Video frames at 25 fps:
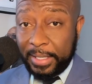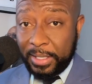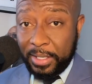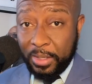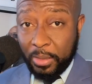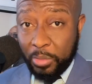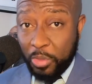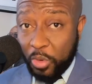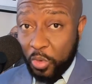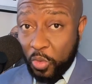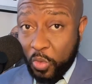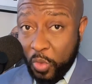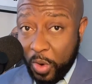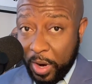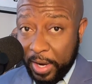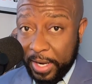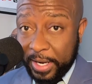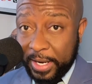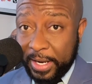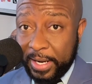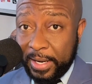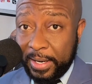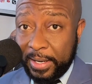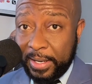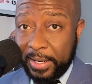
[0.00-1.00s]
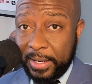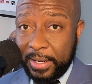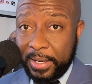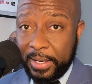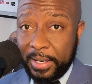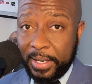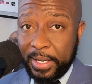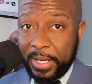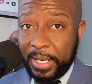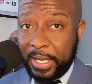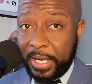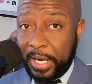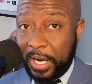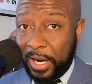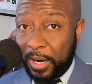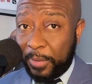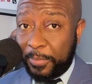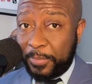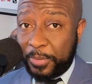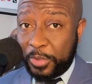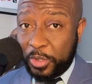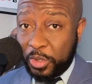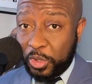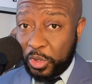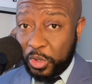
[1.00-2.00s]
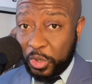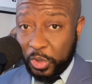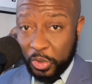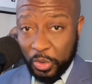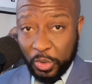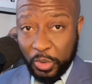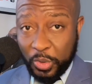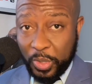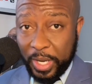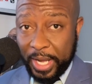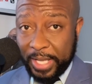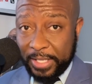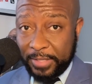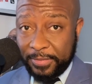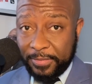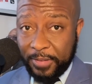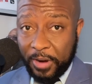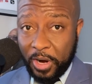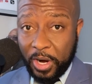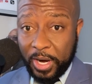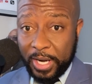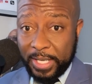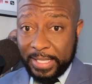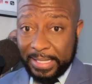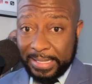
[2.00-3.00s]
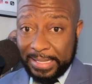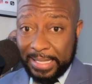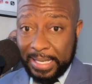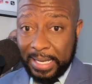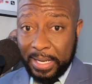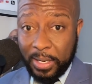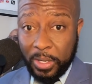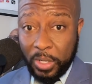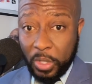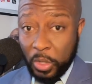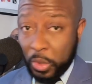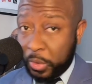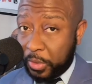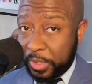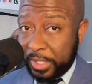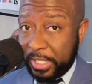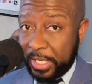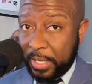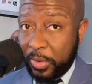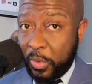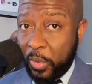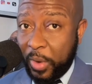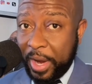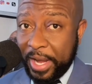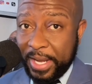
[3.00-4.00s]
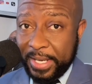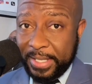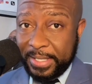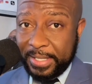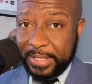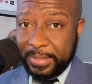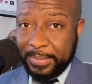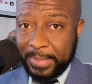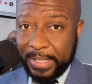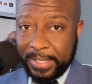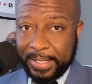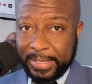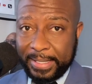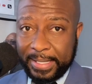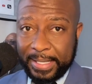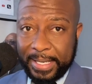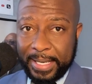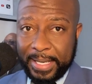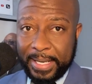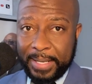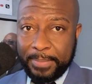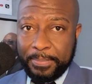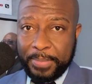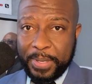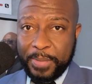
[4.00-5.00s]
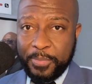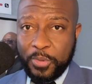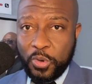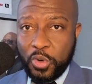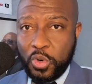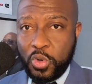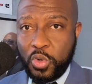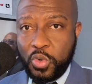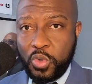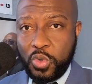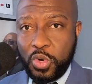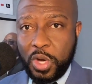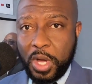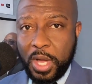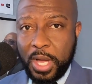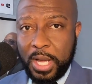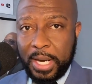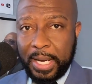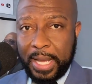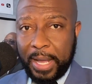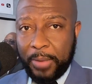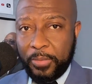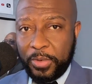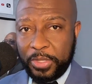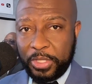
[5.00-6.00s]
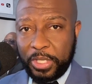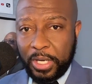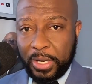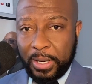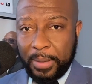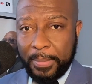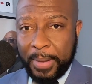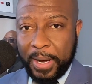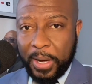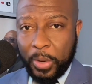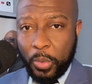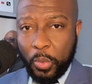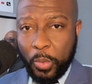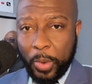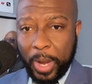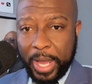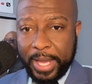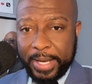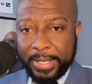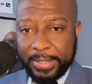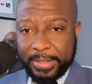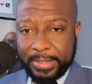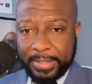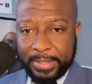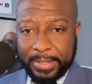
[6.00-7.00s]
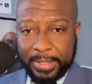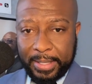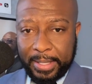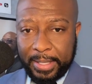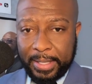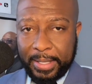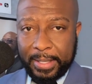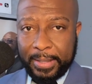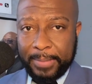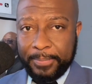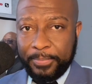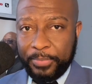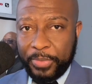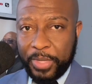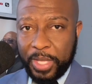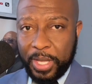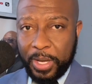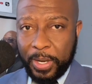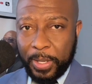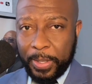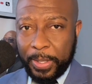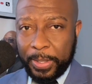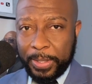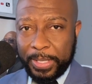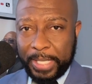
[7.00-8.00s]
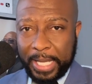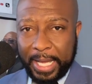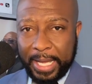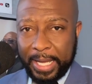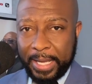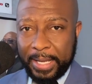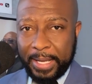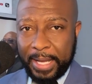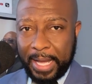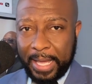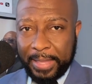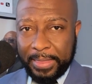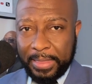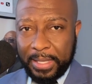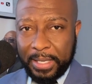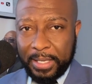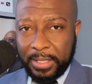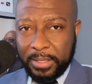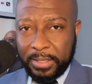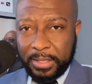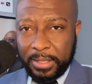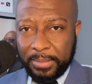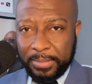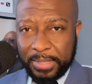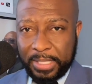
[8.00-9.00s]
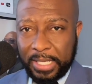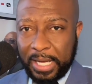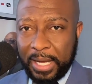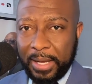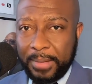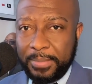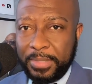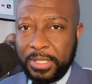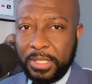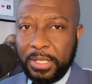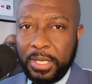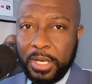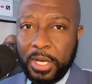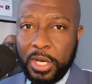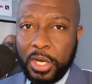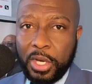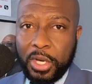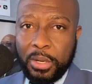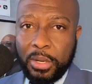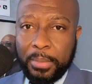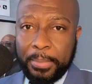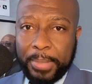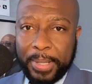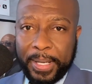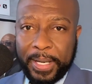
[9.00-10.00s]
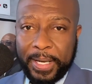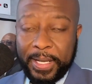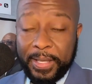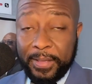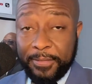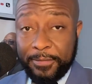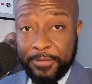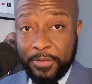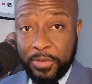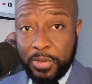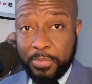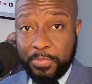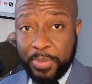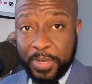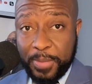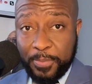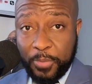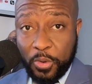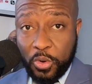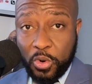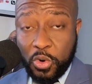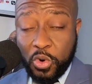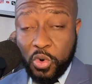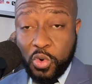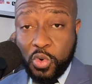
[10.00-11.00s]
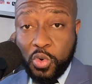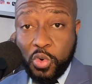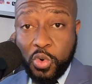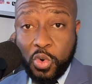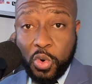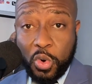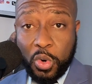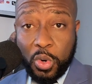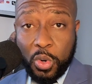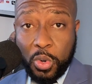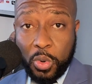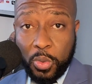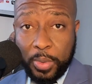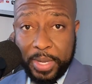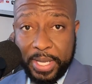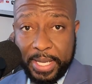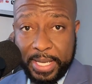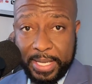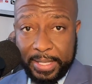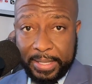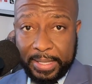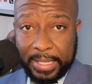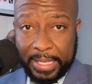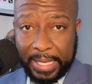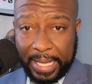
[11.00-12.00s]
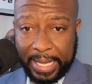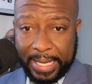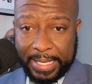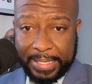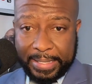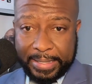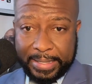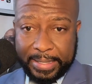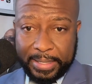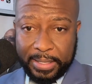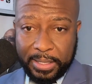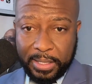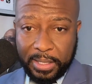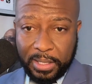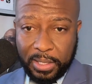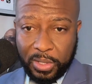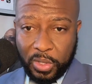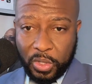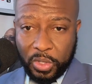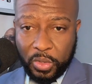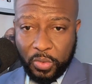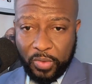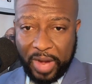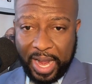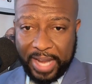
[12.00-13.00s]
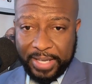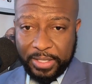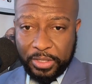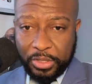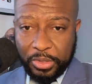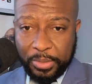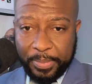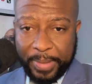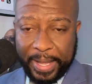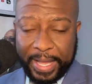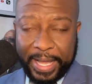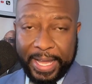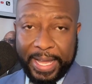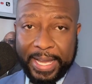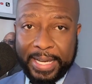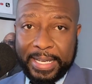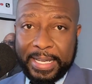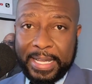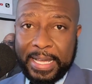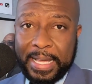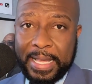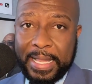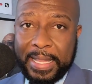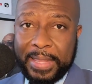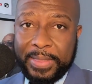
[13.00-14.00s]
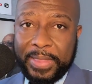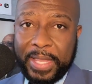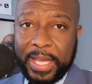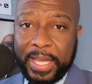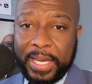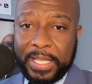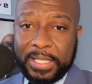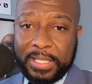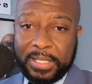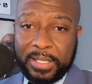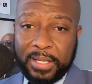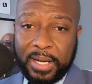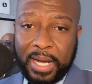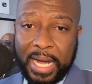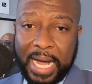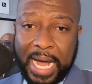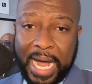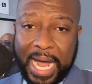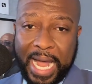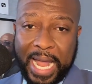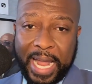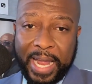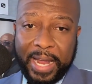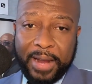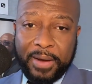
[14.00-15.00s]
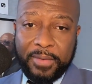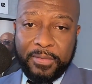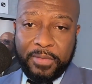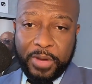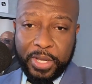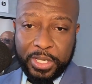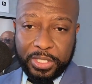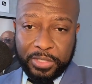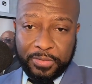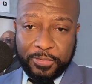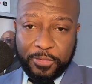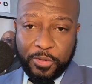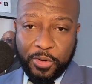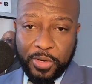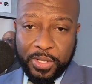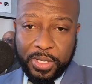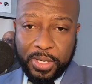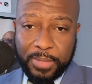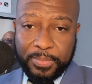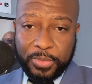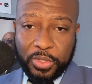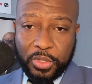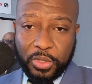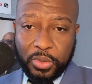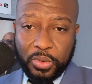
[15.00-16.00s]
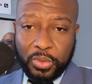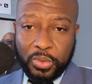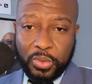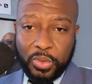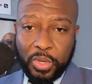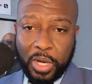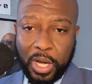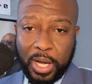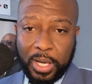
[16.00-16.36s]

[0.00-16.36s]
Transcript: number one, it helps you as far as losing weight, because again, people who, like we talk about weight the other day, I think sometimes, but people who eat late, go right to bed, then it's high risk for them to